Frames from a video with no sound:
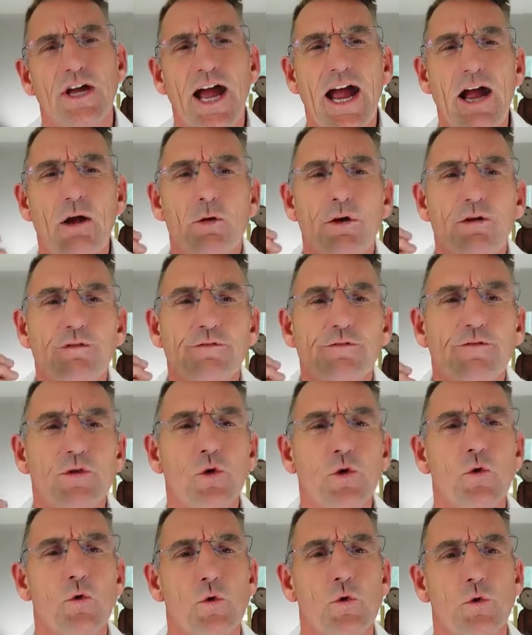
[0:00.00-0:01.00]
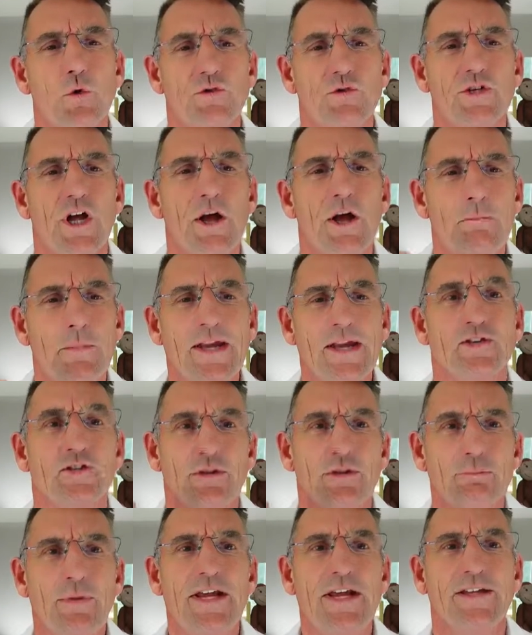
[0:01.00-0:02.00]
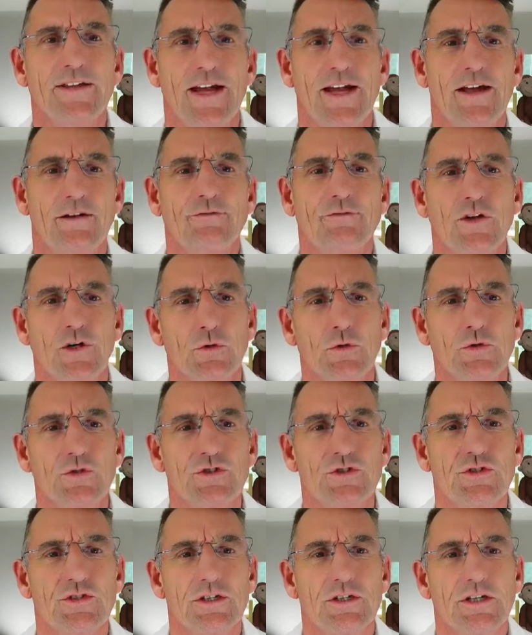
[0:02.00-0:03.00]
our flaws are meant to be there, folks,